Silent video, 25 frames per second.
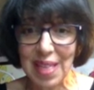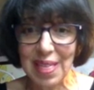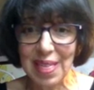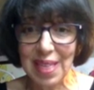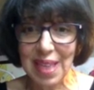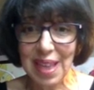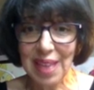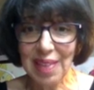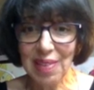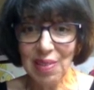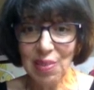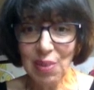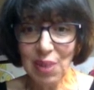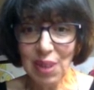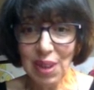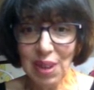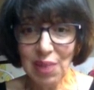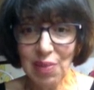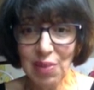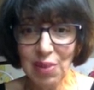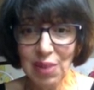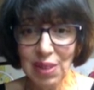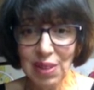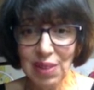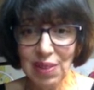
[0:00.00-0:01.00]
that's when I
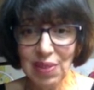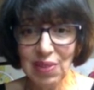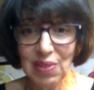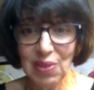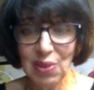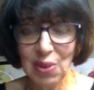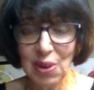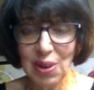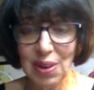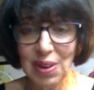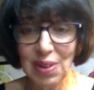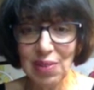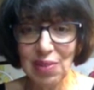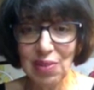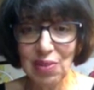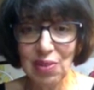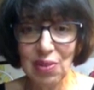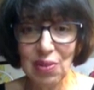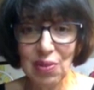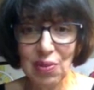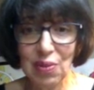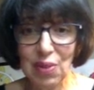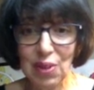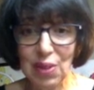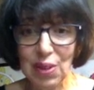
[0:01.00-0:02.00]
really started to
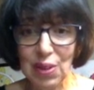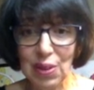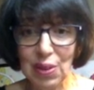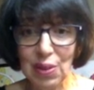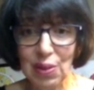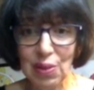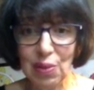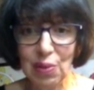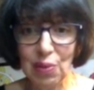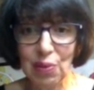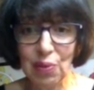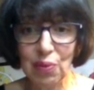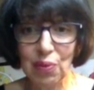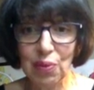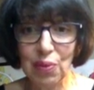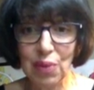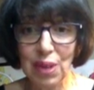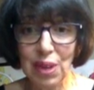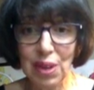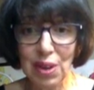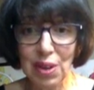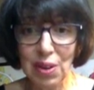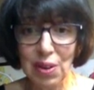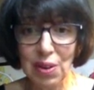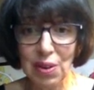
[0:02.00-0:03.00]
feel
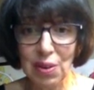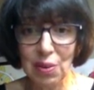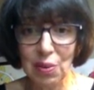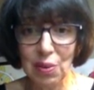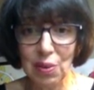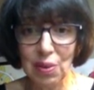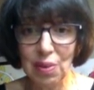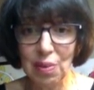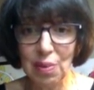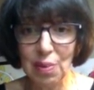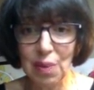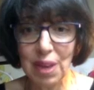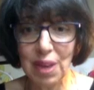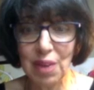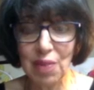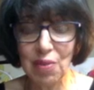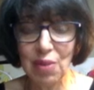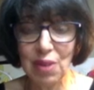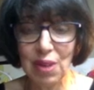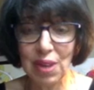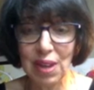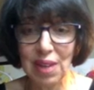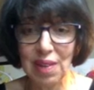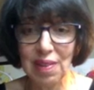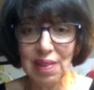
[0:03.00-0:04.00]
freer with my
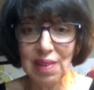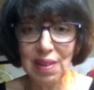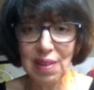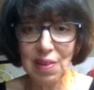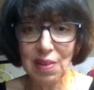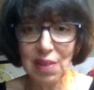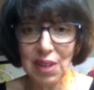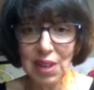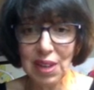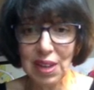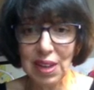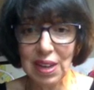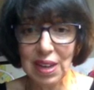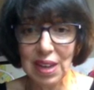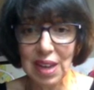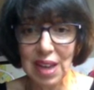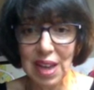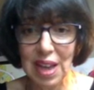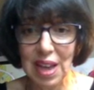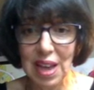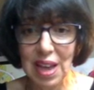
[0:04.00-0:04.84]
creativity.